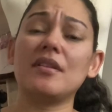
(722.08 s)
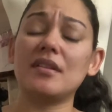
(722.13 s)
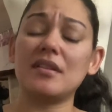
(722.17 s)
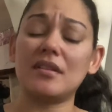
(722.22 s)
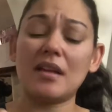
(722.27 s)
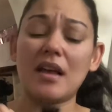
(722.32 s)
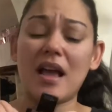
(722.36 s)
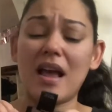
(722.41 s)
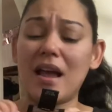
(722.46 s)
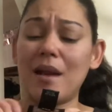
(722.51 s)
the
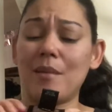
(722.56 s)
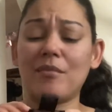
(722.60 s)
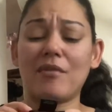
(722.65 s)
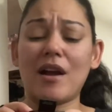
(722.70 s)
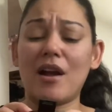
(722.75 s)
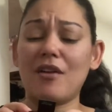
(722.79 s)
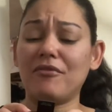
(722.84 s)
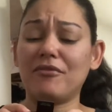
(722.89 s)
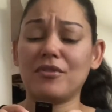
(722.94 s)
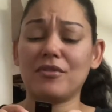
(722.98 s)
time,
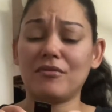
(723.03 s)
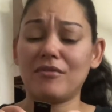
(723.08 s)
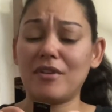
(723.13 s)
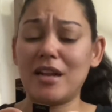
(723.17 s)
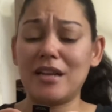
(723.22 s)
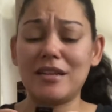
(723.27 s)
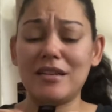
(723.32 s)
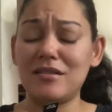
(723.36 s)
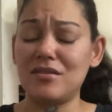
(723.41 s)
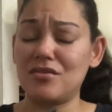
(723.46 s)
Ralph
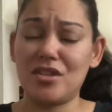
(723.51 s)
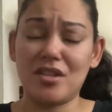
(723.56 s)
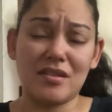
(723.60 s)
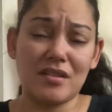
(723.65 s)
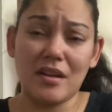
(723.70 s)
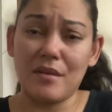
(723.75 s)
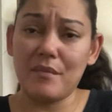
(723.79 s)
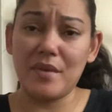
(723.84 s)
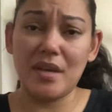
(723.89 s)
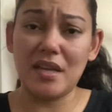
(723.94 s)
Lauren is
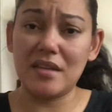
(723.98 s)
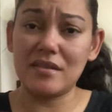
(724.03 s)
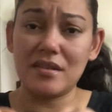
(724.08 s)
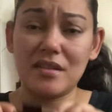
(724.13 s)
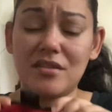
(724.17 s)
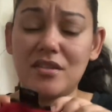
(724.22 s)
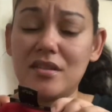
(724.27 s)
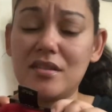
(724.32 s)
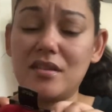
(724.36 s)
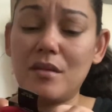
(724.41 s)
just a miss.
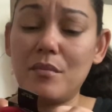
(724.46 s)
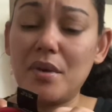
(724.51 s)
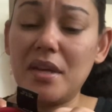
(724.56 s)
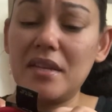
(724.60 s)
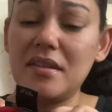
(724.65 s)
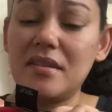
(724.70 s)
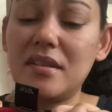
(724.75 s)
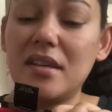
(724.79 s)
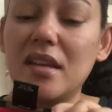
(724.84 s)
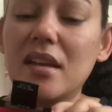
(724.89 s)
It's just a
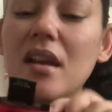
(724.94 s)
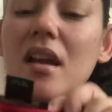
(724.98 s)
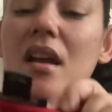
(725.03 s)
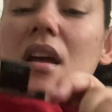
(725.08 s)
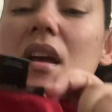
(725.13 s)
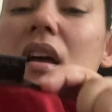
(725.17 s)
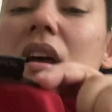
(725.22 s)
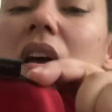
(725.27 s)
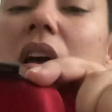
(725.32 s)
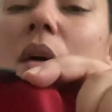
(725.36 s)
basic.
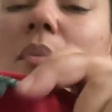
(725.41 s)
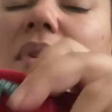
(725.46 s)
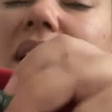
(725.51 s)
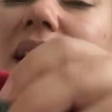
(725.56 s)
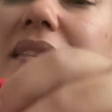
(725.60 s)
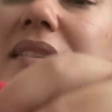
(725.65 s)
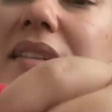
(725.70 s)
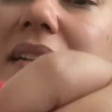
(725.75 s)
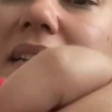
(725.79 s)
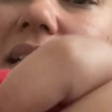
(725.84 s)
But
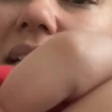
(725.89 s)
I did